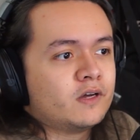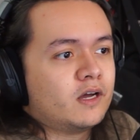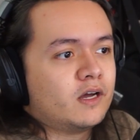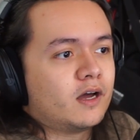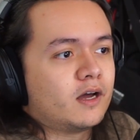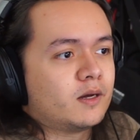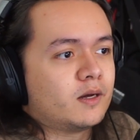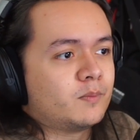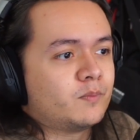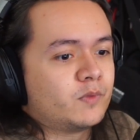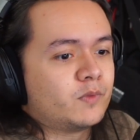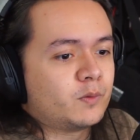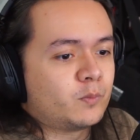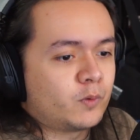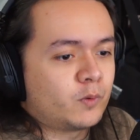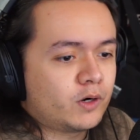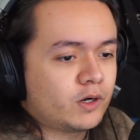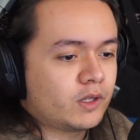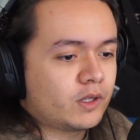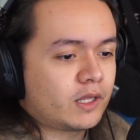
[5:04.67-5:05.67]
um, the
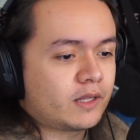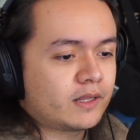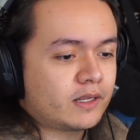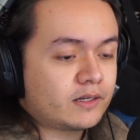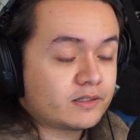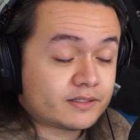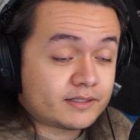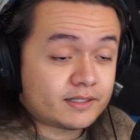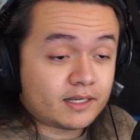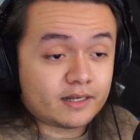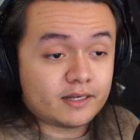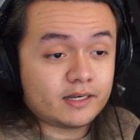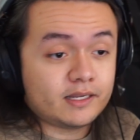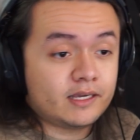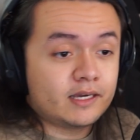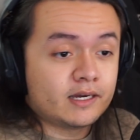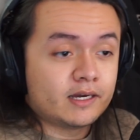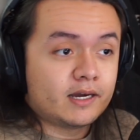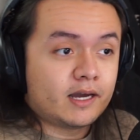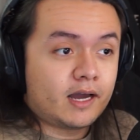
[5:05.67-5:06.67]
world, and then
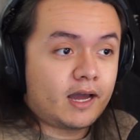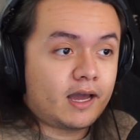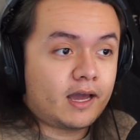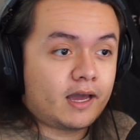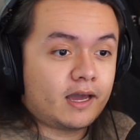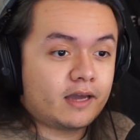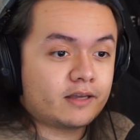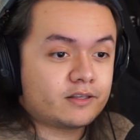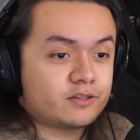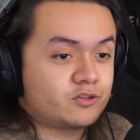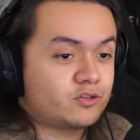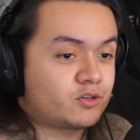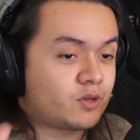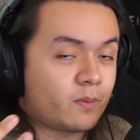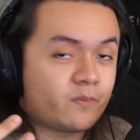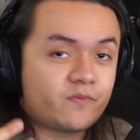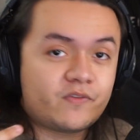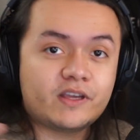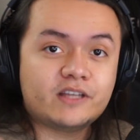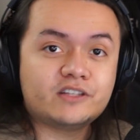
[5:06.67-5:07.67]
suddenly uh,
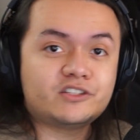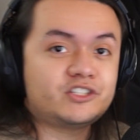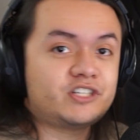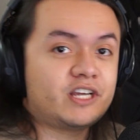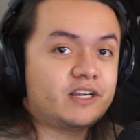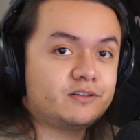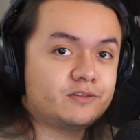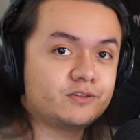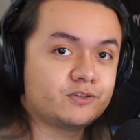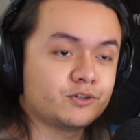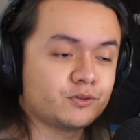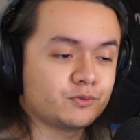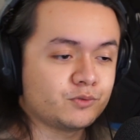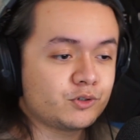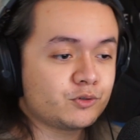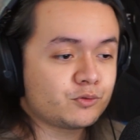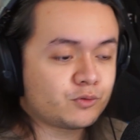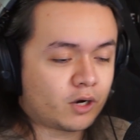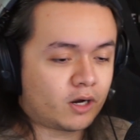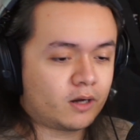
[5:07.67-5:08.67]
something changes you.
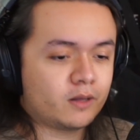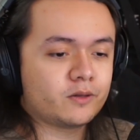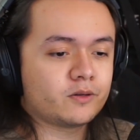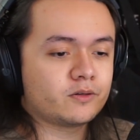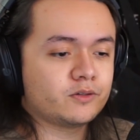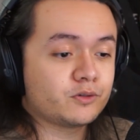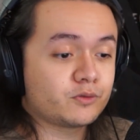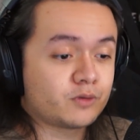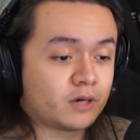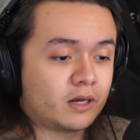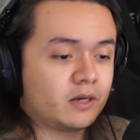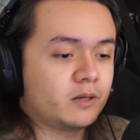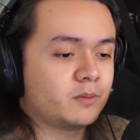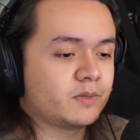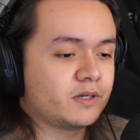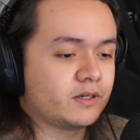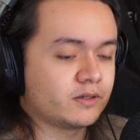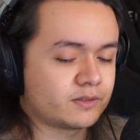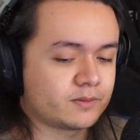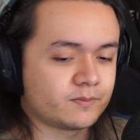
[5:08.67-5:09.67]
You color you color
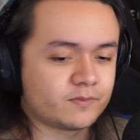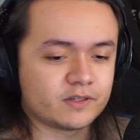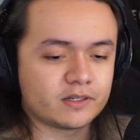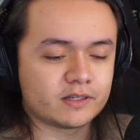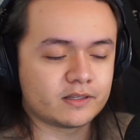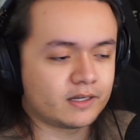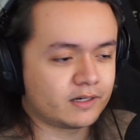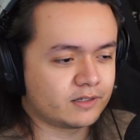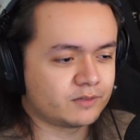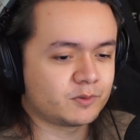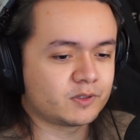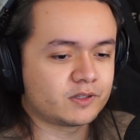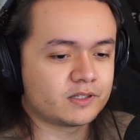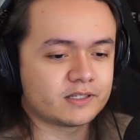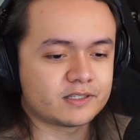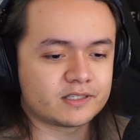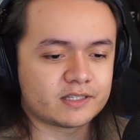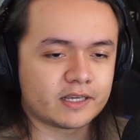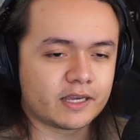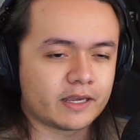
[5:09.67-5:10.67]
me or something like that is what they're
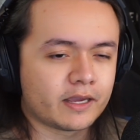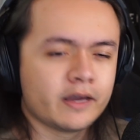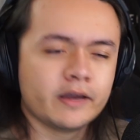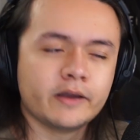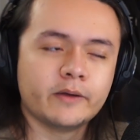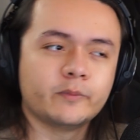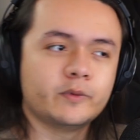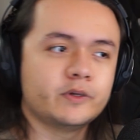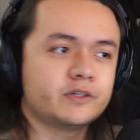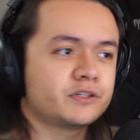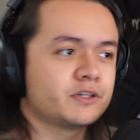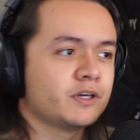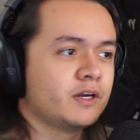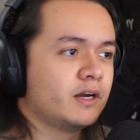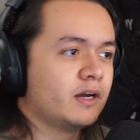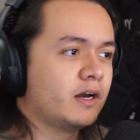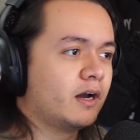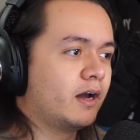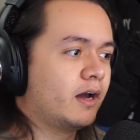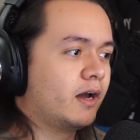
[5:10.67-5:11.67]
singing, which
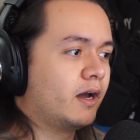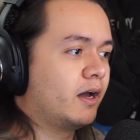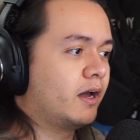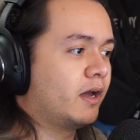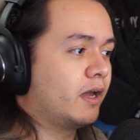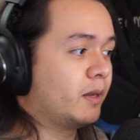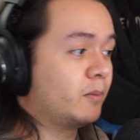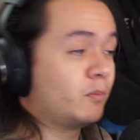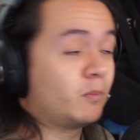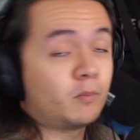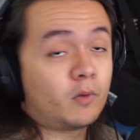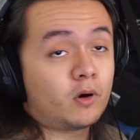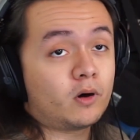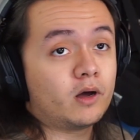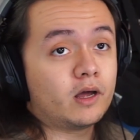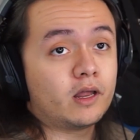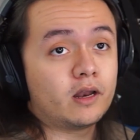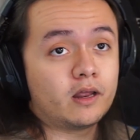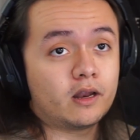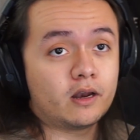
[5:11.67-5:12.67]
uh, in
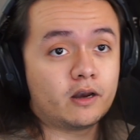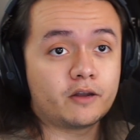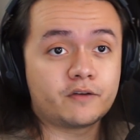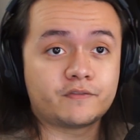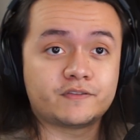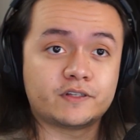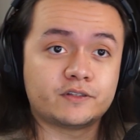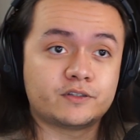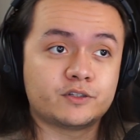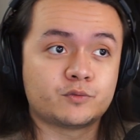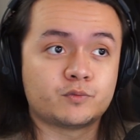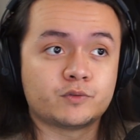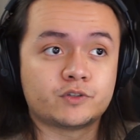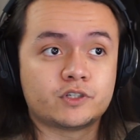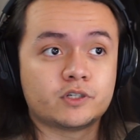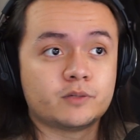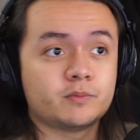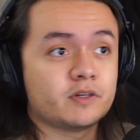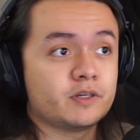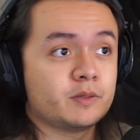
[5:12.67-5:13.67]
uh, a lot of senses would
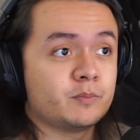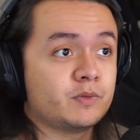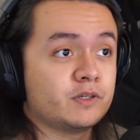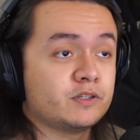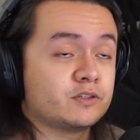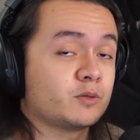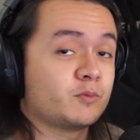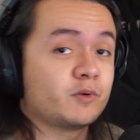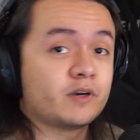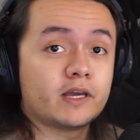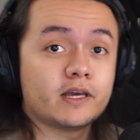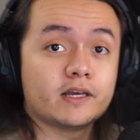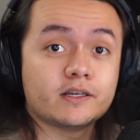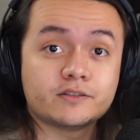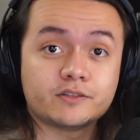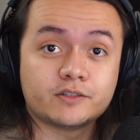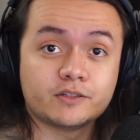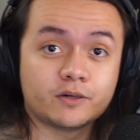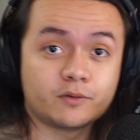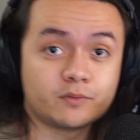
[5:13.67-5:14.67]
typically be be someone else.
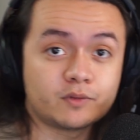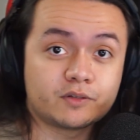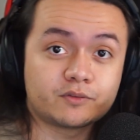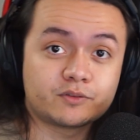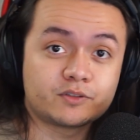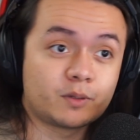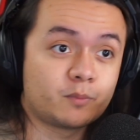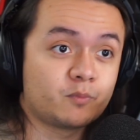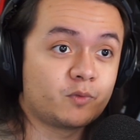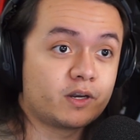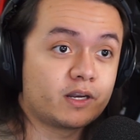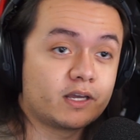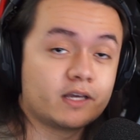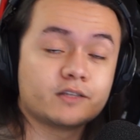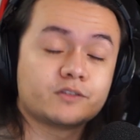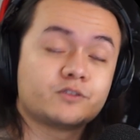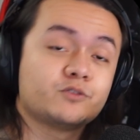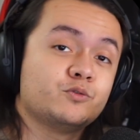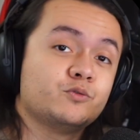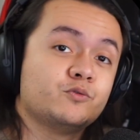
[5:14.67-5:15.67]
You know, there's someone
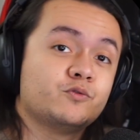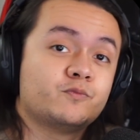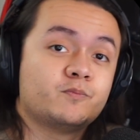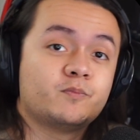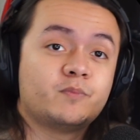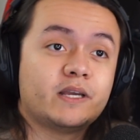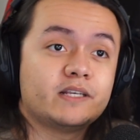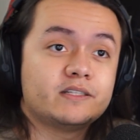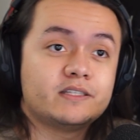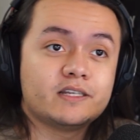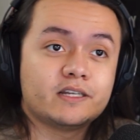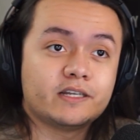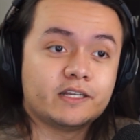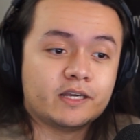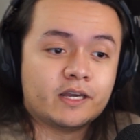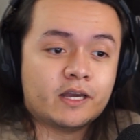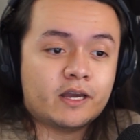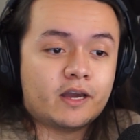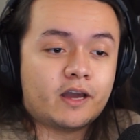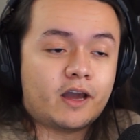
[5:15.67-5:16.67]
else who
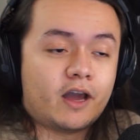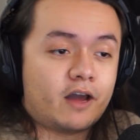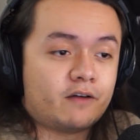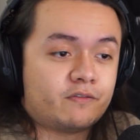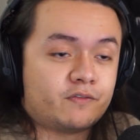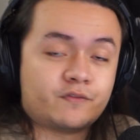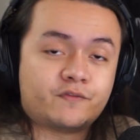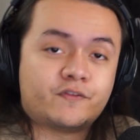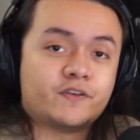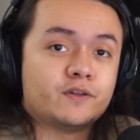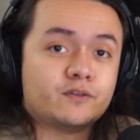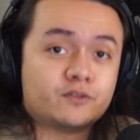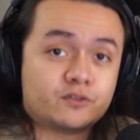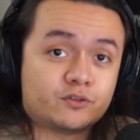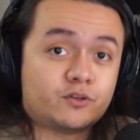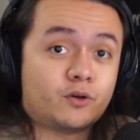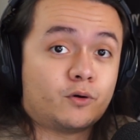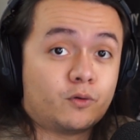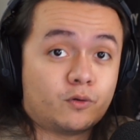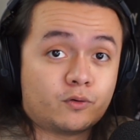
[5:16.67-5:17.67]
basically uh, fulfills
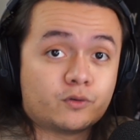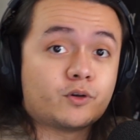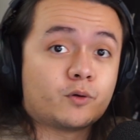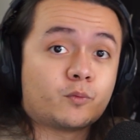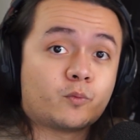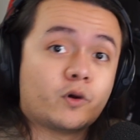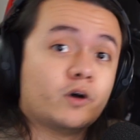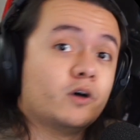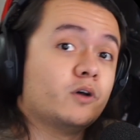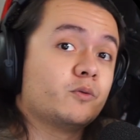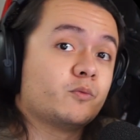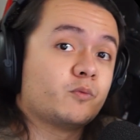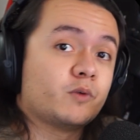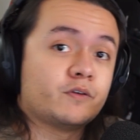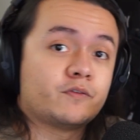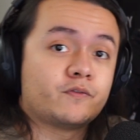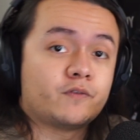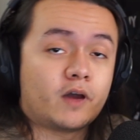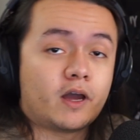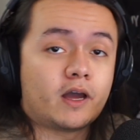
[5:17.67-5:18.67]
your your world
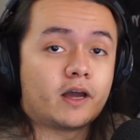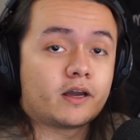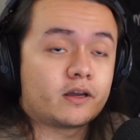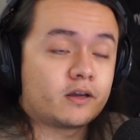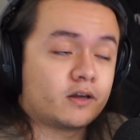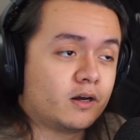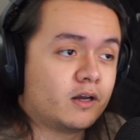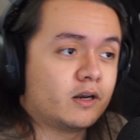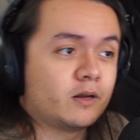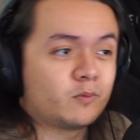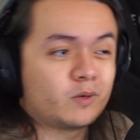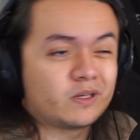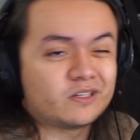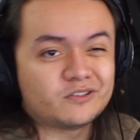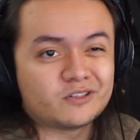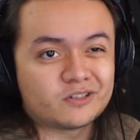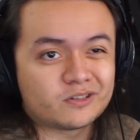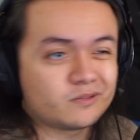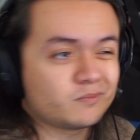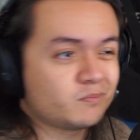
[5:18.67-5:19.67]
with uh, color when
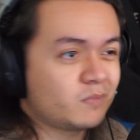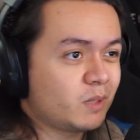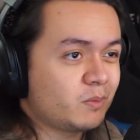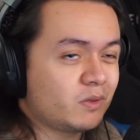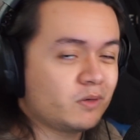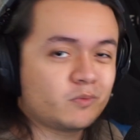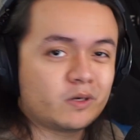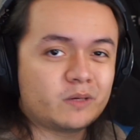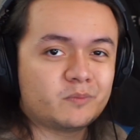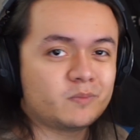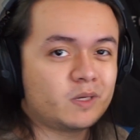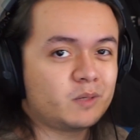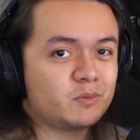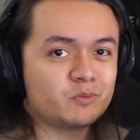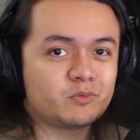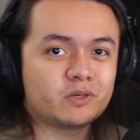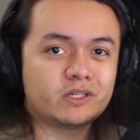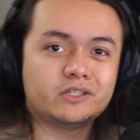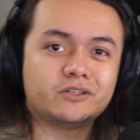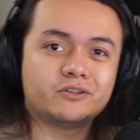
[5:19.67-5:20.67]
you're maybe when maybe
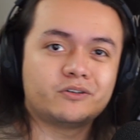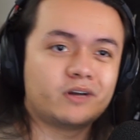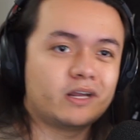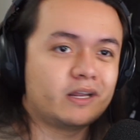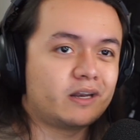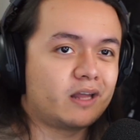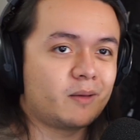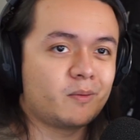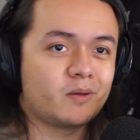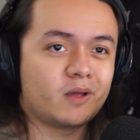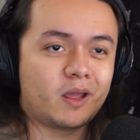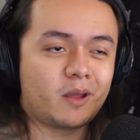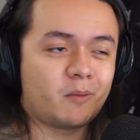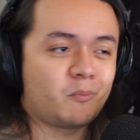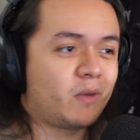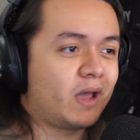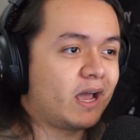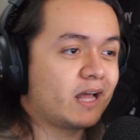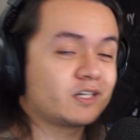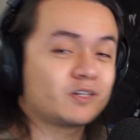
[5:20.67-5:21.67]
when you're in a, a
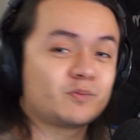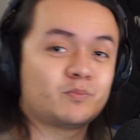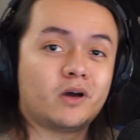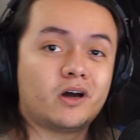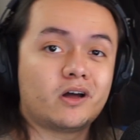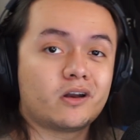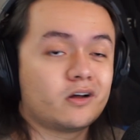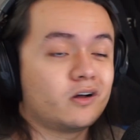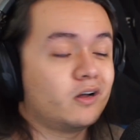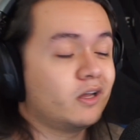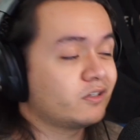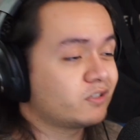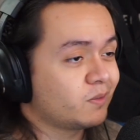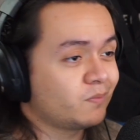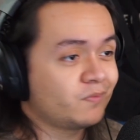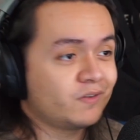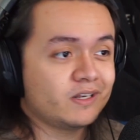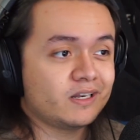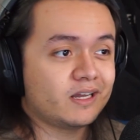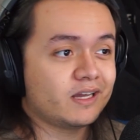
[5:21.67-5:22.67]
bad spot or
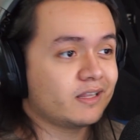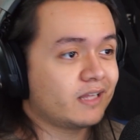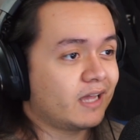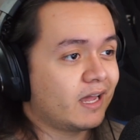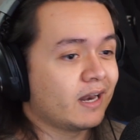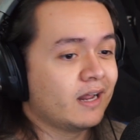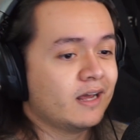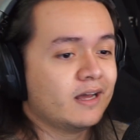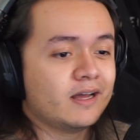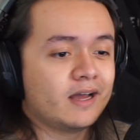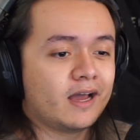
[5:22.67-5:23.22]
something like that.